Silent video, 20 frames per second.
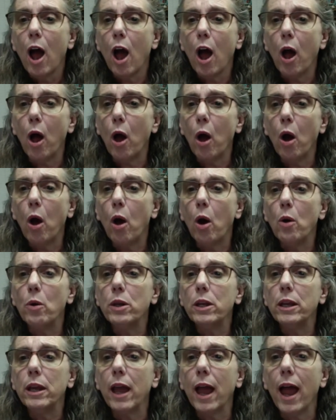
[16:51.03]

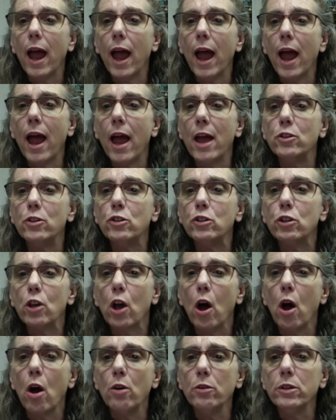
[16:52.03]
Okay,
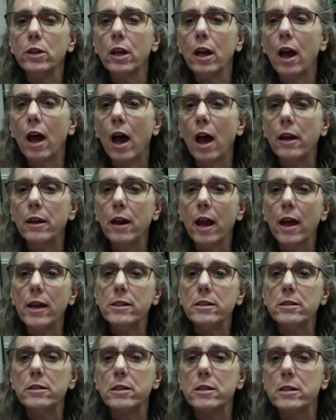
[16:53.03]
Sonia,
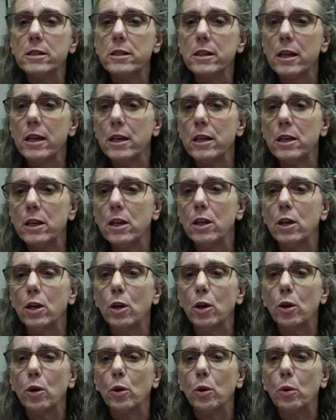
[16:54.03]
nice to see
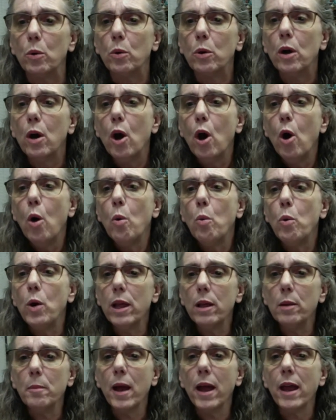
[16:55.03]
you.
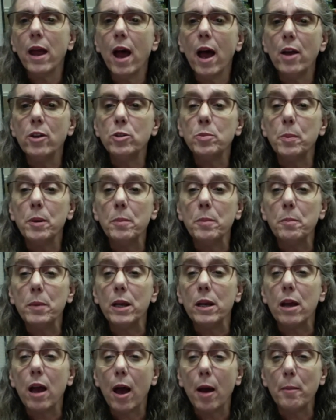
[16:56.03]
Will my husband
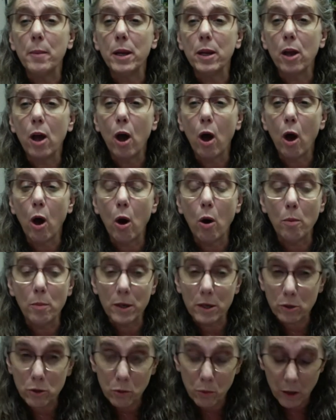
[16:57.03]
be coming home
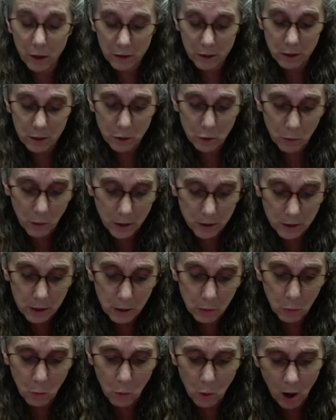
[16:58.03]
in
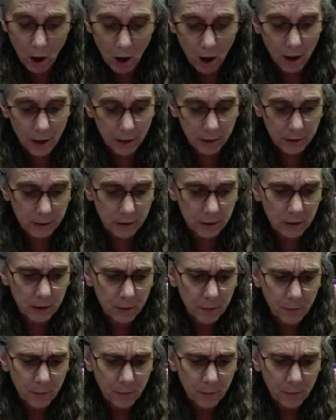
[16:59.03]
2021?